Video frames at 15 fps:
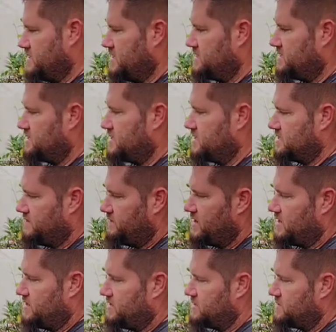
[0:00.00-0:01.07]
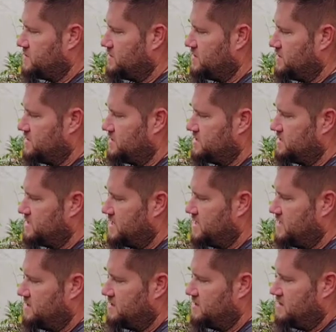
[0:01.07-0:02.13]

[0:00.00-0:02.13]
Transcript: this, because I've got this one on this side,